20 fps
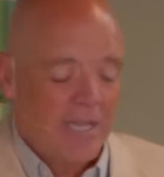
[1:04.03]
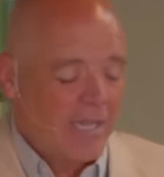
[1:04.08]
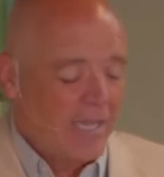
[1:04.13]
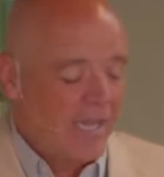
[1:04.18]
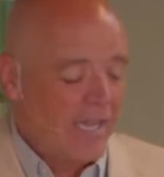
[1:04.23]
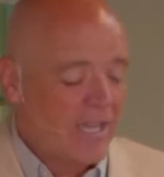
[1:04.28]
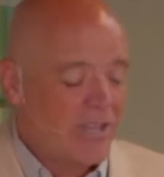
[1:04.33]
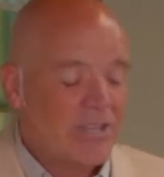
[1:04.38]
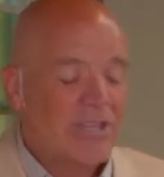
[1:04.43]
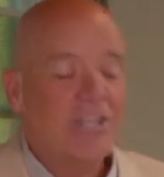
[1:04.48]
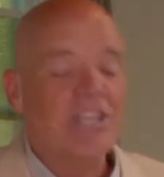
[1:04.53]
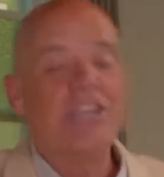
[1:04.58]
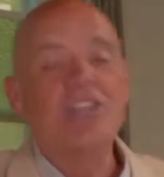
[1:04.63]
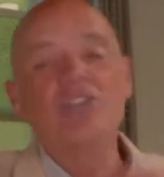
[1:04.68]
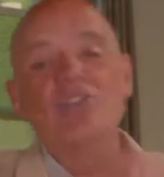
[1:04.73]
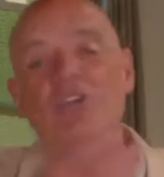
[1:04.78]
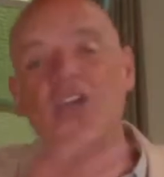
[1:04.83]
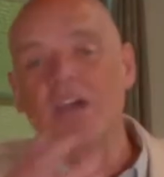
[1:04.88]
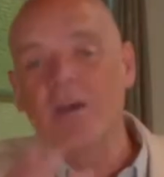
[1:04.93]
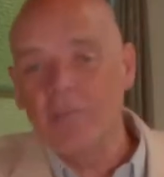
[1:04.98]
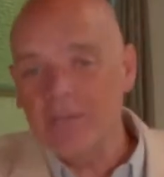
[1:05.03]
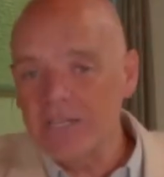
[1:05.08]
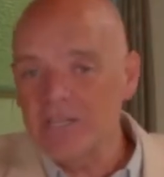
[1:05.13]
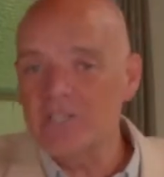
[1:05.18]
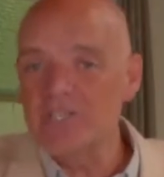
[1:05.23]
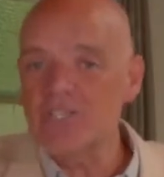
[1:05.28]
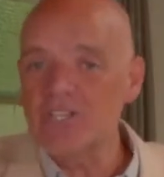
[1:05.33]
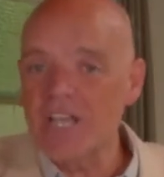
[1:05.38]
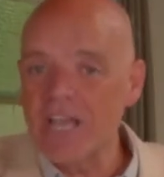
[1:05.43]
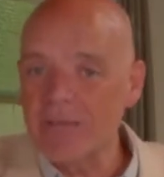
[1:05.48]
And then you come into
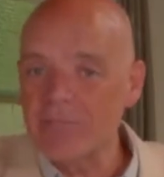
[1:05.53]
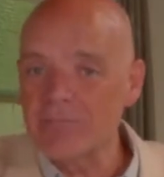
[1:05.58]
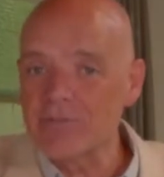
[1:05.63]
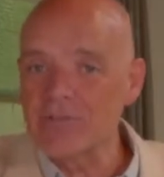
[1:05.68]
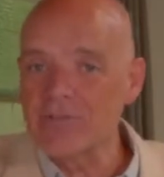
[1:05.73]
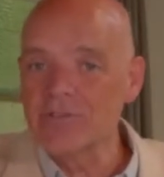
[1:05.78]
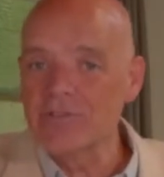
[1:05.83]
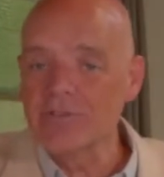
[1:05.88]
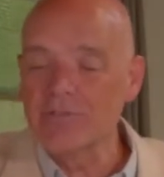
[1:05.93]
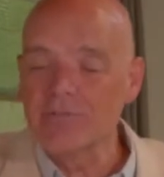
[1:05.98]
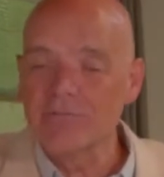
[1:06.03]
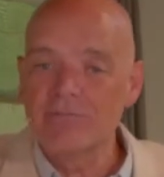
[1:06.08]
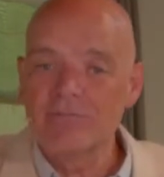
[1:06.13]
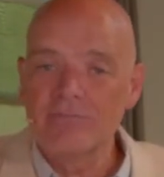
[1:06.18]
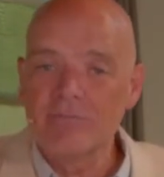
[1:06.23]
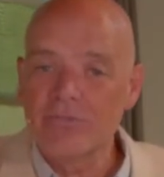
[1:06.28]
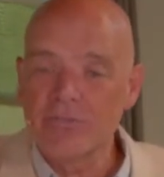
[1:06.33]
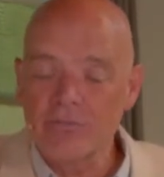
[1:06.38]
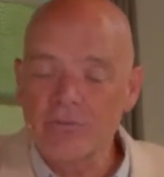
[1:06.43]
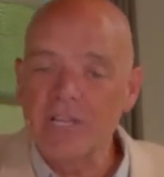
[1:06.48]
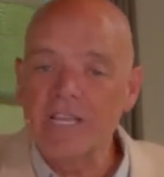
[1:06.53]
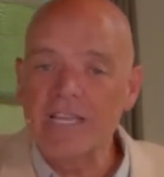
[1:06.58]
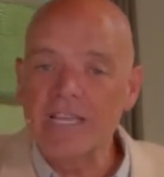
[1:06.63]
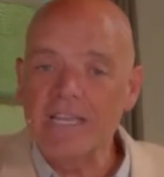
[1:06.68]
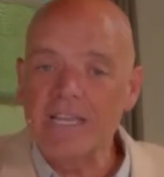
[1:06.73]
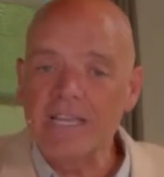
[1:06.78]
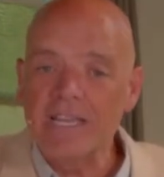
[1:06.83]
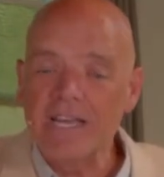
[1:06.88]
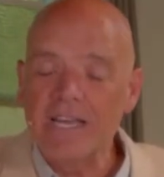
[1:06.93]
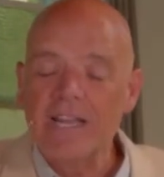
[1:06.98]
chapter
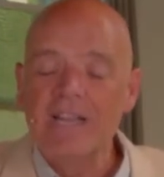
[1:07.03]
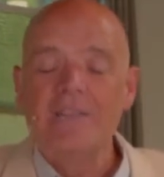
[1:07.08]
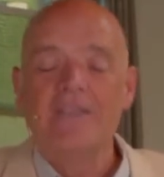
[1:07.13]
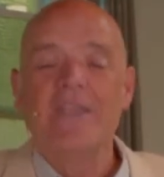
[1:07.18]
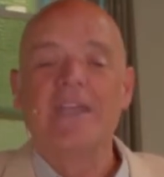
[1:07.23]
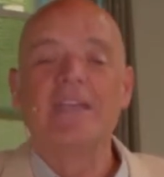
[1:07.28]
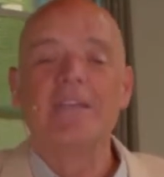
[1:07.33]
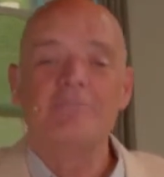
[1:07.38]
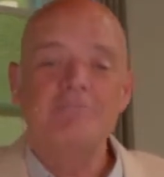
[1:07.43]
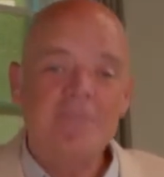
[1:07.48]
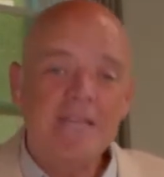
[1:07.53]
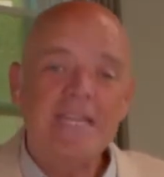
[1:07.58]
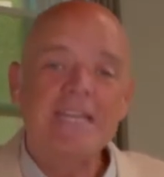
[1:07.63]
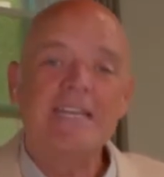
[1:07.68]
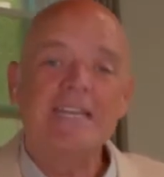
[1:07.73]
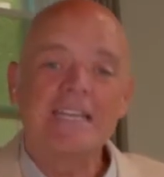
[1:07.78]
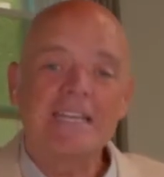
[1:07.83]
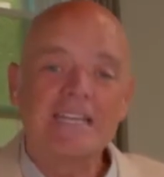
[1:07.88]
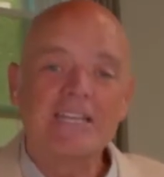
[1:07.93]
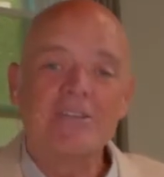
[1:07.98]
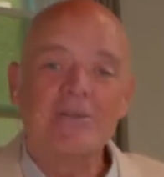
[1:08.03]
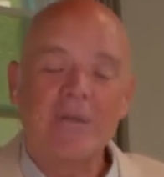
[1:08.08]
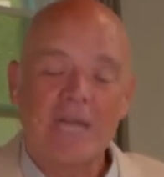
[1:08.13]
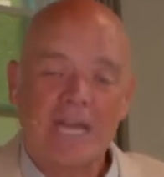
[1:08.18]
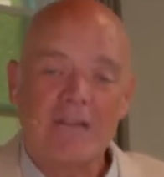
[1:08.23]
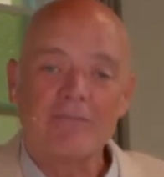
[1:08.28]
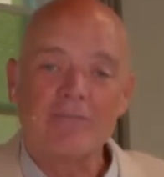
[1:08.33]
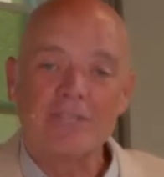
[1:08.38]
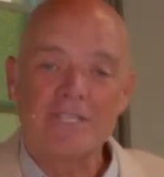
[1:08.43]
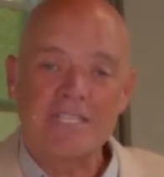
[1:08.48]
3, and immediately you
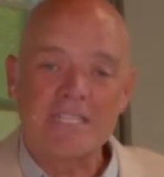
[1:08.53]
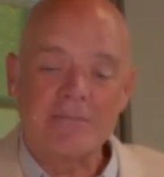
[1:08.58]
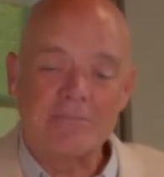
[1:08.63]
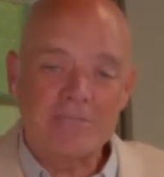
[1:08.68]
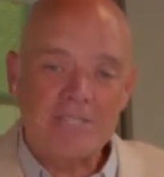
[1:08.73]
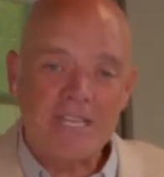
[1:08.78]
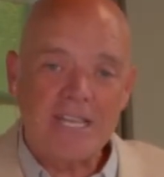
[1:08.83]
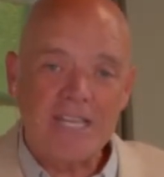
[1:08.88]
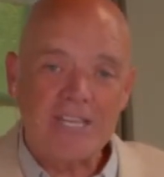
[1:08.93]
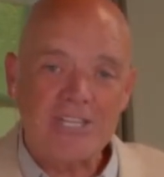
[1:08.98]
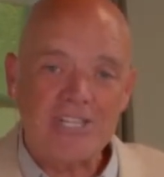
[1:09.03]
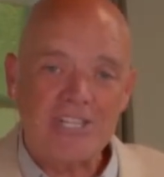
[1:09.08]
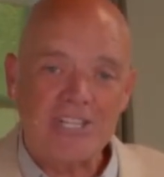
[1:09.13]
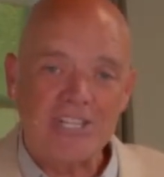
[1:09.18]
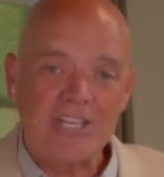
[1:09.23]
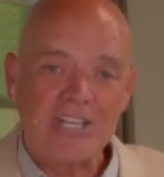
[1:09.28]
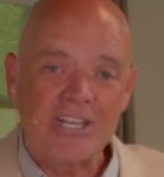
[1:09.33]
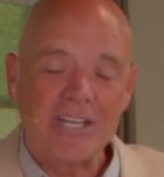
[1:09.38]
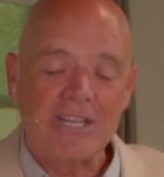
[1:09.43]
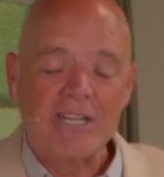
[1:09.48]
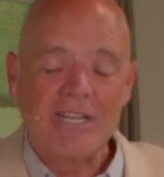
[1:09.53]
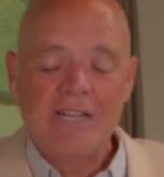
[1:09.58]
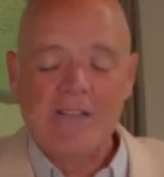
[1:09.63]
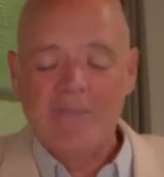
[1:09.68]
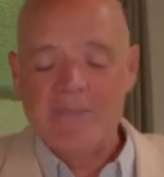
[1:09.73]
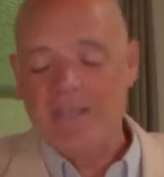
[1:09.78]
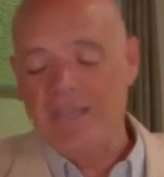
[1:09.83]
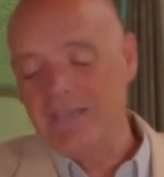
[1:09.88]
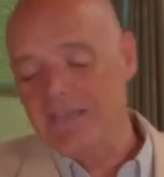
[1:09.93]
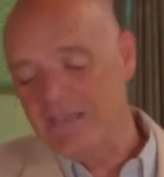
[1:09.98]
have the temptation
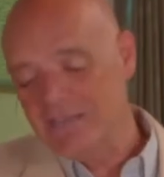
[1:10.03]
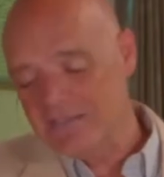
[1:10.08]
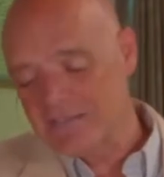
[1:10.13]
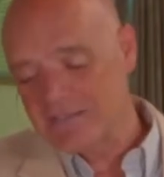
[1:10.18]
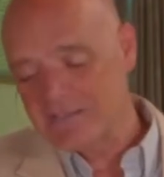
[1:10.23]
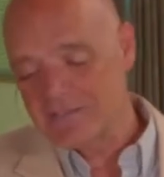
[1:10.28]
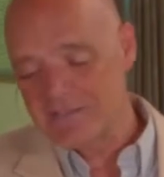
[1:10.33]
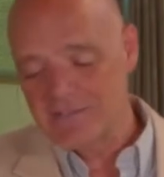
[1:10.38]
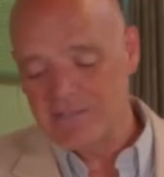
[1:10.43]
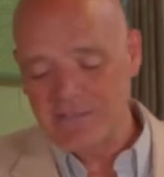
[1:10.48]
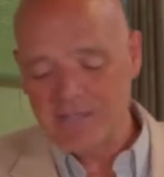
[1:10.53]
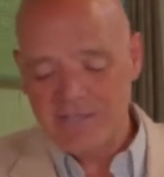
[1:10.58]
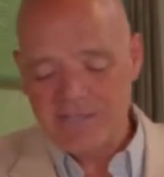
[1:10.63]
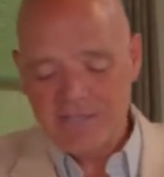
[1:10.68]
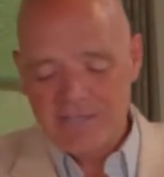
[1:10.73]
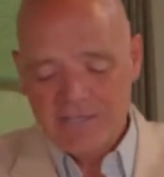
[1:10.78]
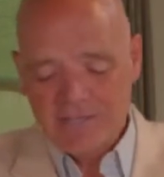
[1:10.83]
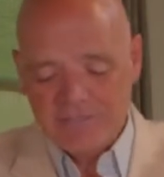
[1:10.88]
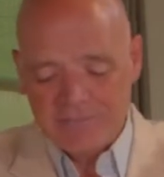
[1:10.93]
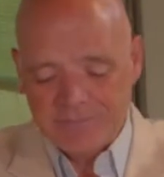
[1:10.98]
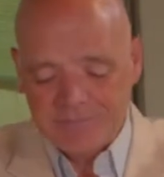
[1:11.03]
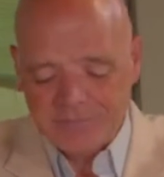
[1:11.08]
and the, uh,